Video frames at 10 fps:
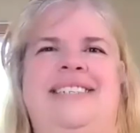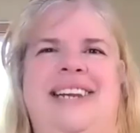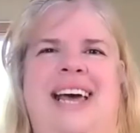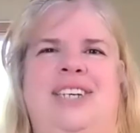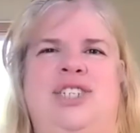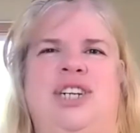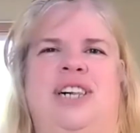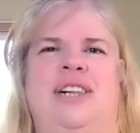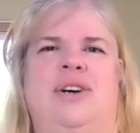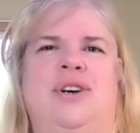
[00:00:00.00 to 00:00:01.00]
is
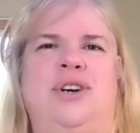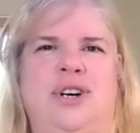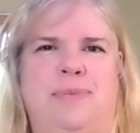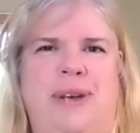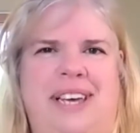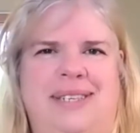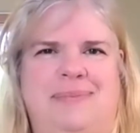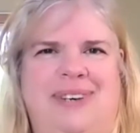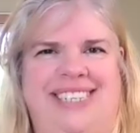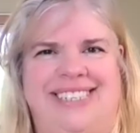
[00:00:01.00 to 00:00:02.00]
National Herb and
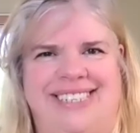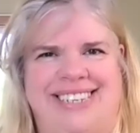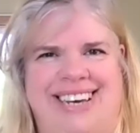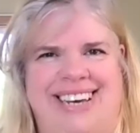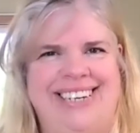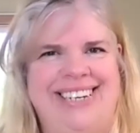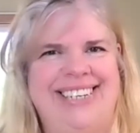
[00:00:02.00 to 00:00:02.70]
Spices Day.